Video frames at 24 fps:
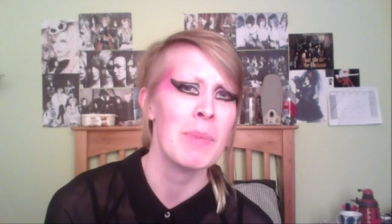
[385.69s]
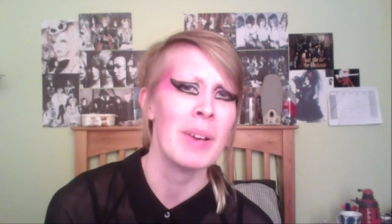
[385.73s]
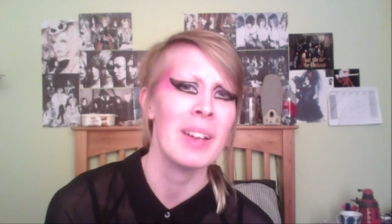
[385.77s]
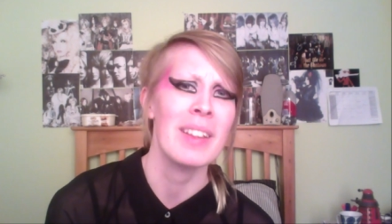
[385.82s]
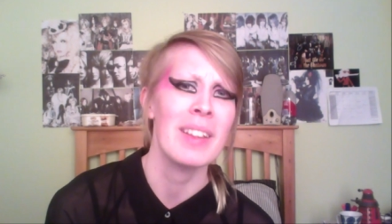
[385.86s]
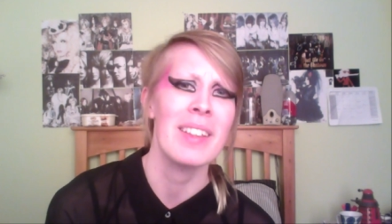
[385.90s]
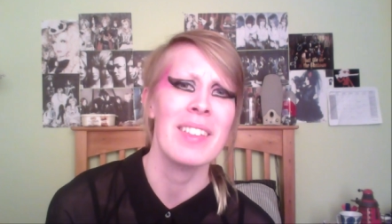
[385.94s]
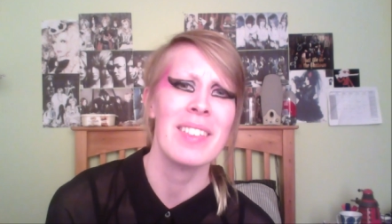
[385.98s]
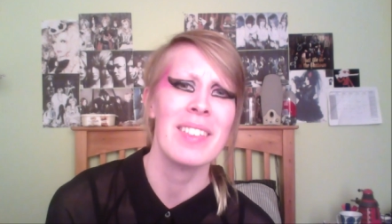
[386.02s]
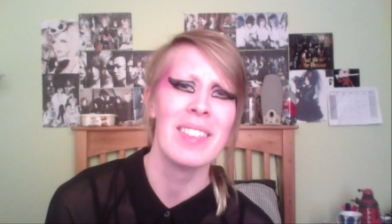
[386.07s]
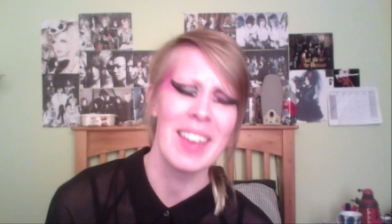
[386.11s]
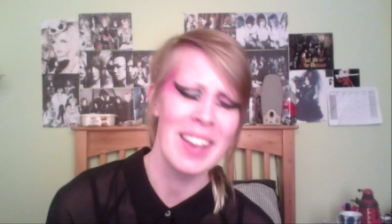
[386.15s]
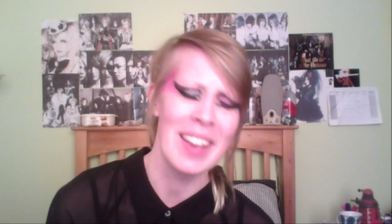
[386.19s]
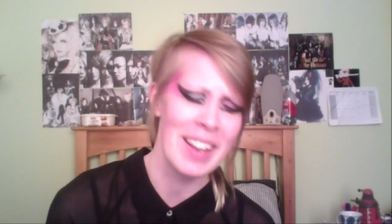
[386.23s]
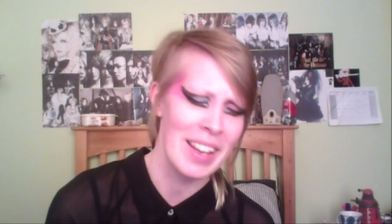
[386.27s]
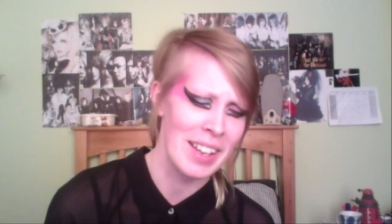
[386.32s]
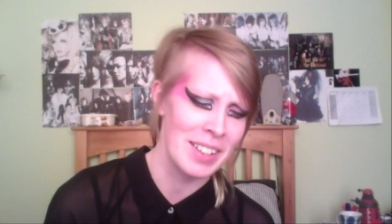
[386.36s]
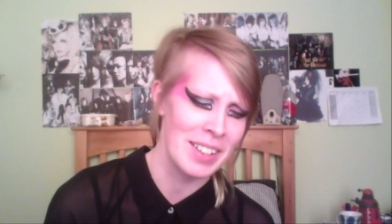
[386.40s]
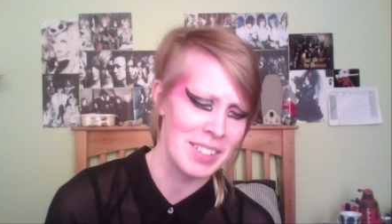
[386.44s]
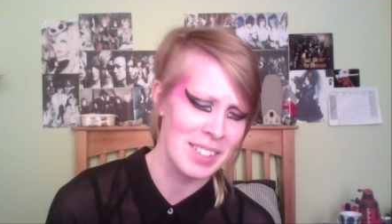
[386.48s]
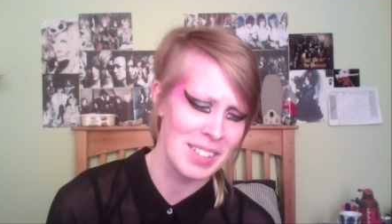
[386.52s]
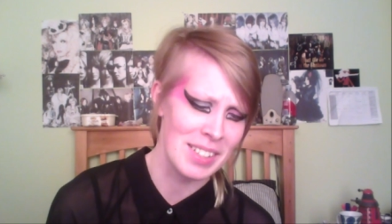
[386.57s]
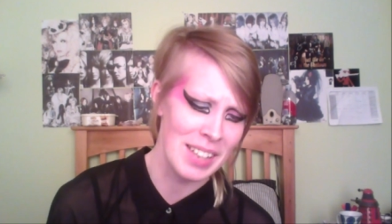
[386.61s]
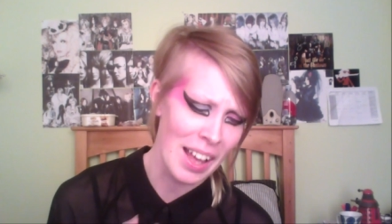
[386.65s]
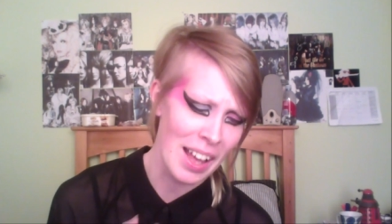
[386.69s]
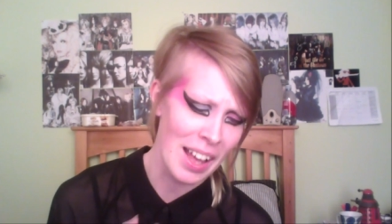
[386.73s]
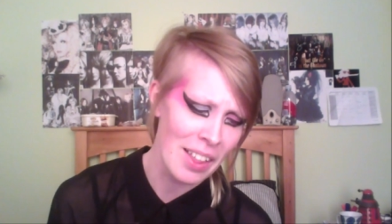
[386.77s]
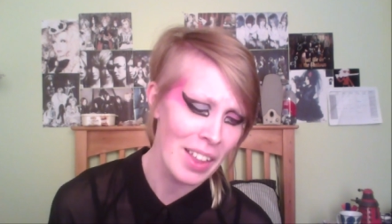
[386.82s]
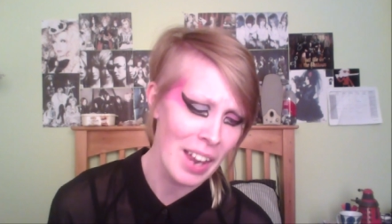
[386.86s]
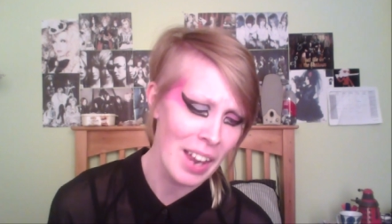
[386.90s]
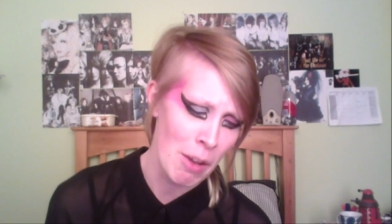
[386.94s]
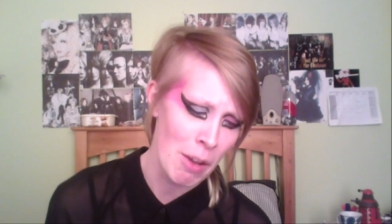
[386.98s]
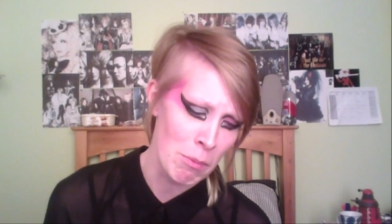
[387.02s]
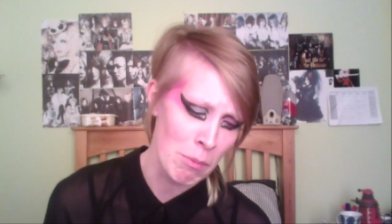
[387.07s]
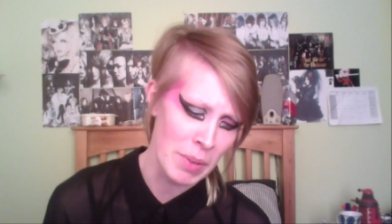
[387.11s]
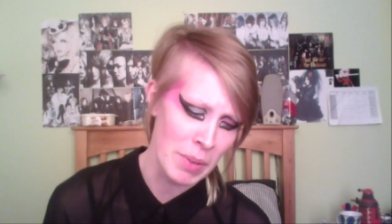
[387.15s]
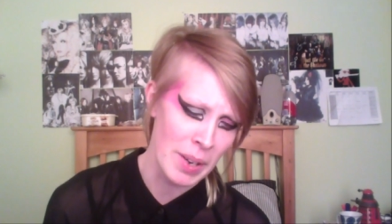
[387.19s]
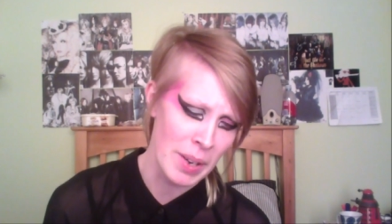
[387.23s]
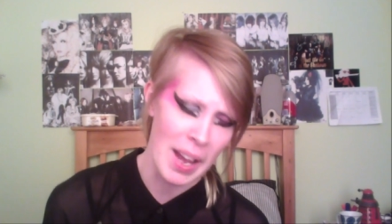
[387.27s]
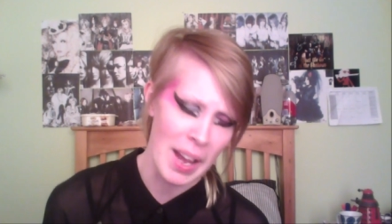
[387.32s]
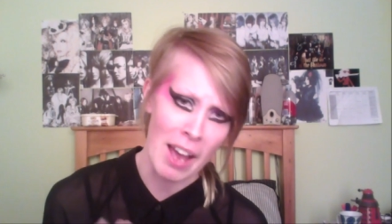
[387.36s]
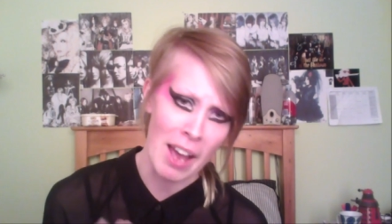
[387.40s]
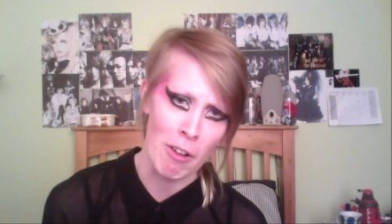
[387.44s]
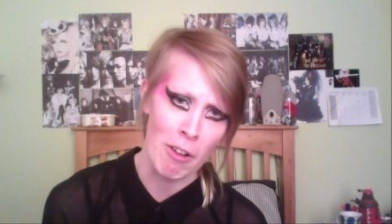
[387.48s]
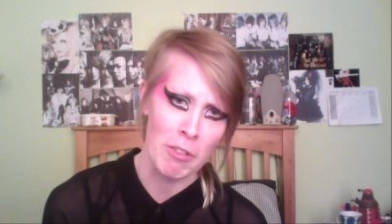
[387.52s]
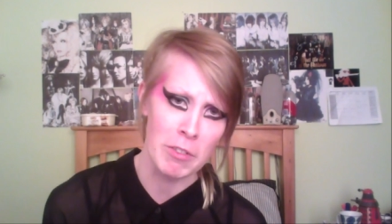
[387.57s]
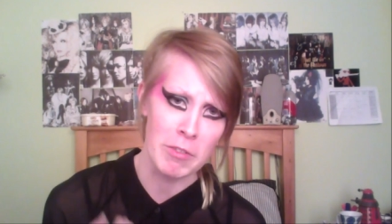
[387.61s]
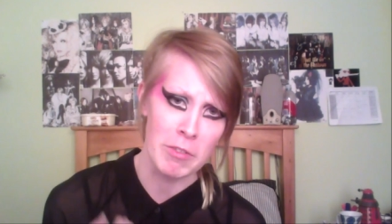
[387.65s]
but the thing is, now that I've been
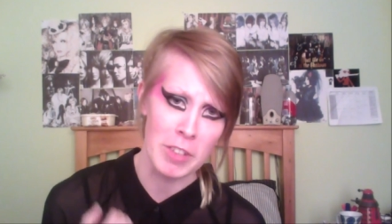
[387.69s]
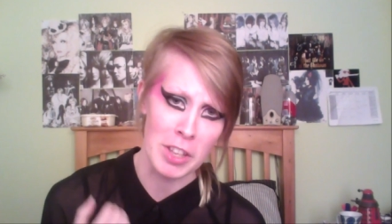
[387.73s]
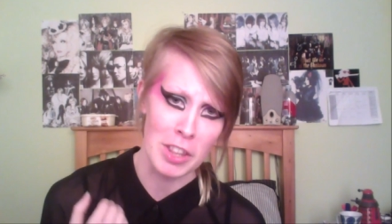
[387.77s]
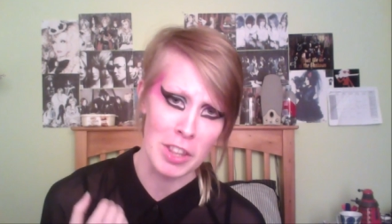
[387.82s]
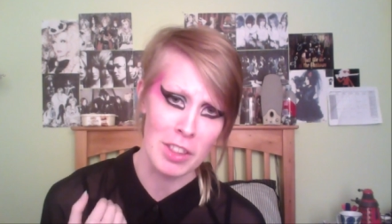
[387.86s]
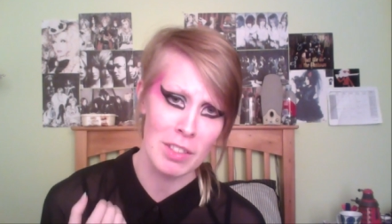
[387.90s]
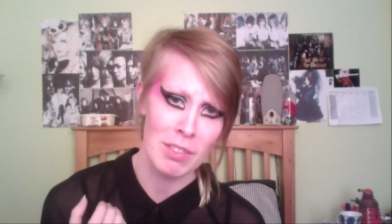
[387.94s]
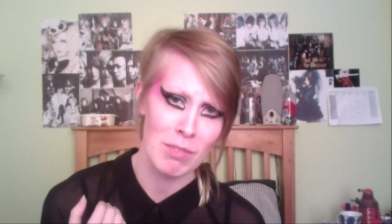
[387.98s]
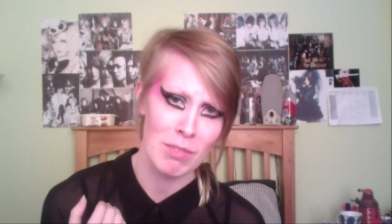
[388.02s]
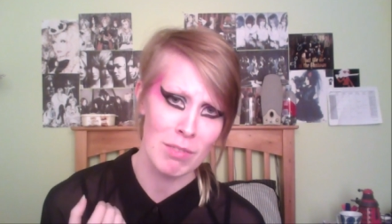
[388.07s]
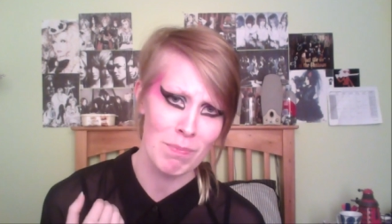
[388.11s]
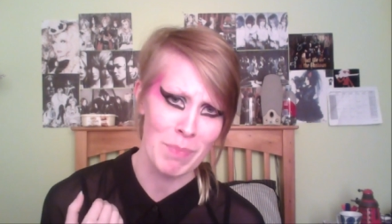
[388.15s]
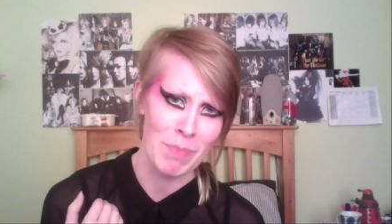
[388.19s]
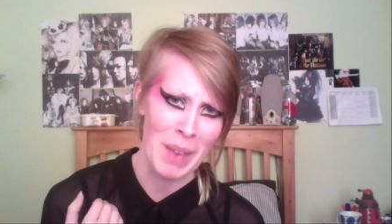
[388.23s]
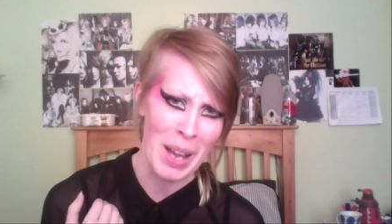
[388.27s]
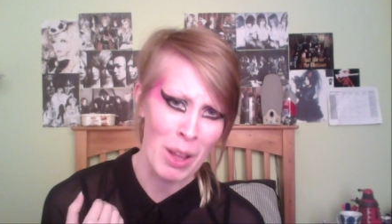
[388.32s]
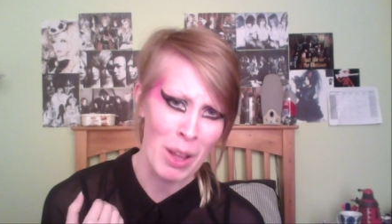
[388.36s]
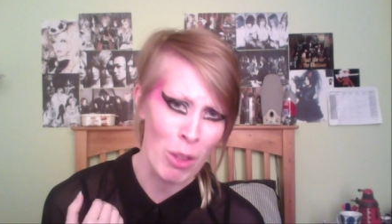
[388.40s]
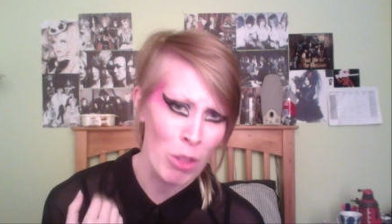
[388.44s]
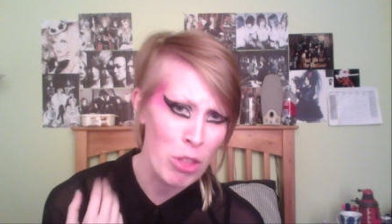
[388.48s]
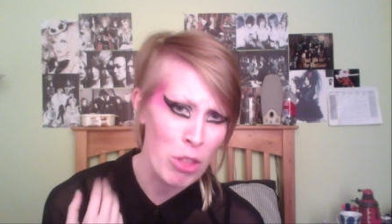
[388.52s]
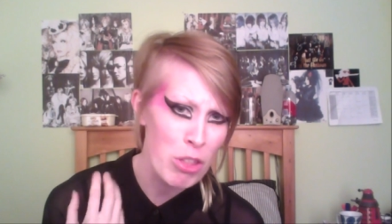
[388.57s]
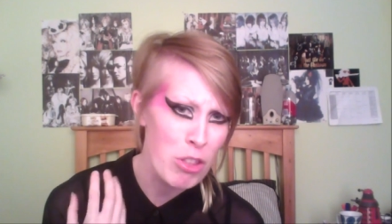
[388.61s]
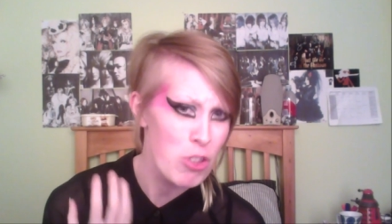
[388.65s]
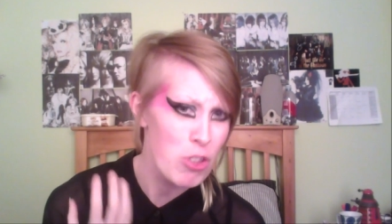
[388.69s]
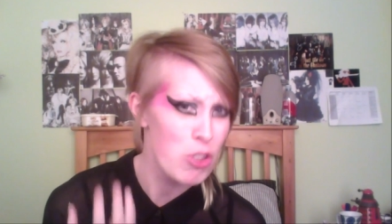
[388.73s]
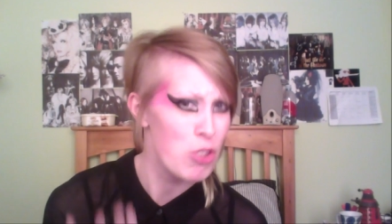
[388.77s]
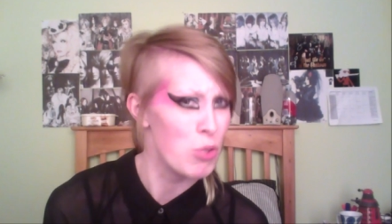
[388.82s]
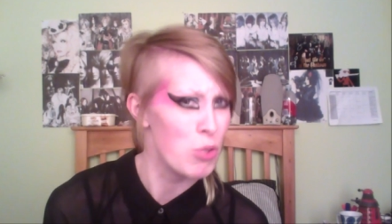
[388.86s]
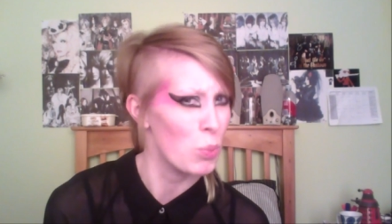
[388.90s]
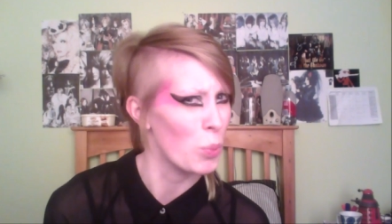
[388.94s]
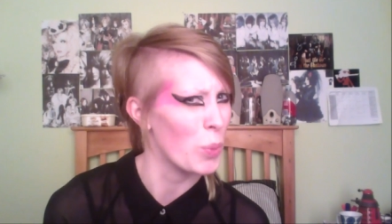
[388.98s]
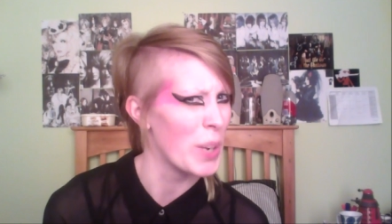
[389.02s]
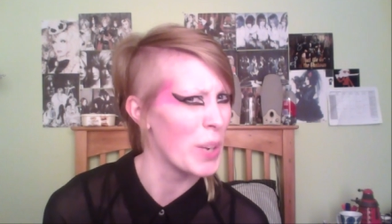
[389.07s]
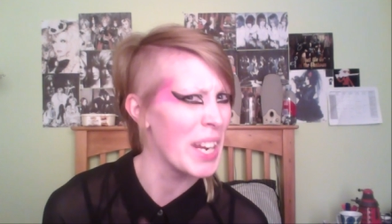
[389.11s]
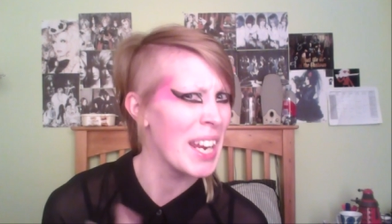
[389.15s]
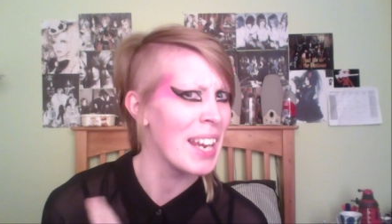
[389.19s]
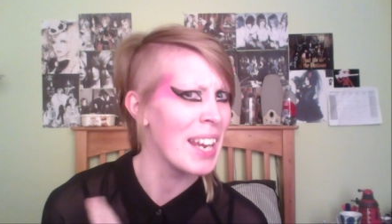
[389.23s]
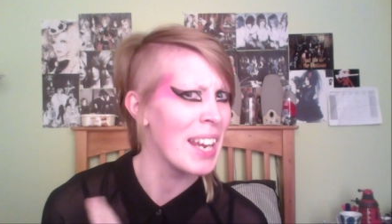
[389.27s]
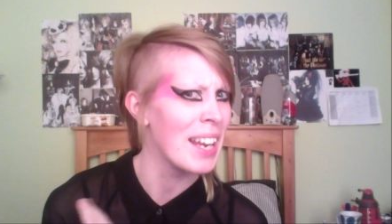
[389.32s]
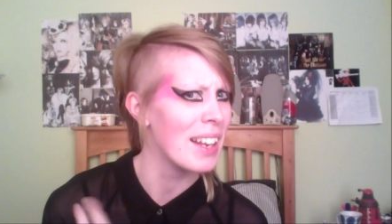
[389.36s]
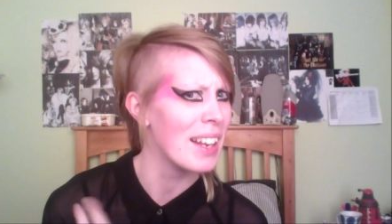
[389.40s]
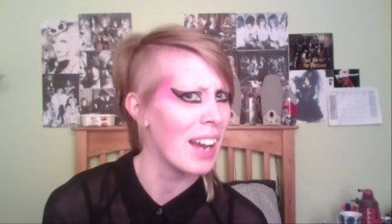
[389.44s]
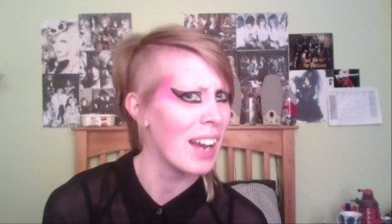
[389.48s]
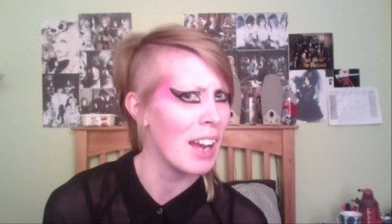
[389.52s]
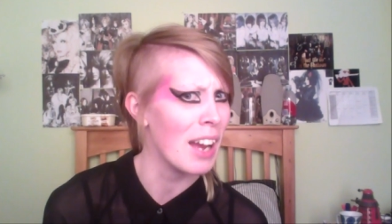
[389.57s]
out for about 3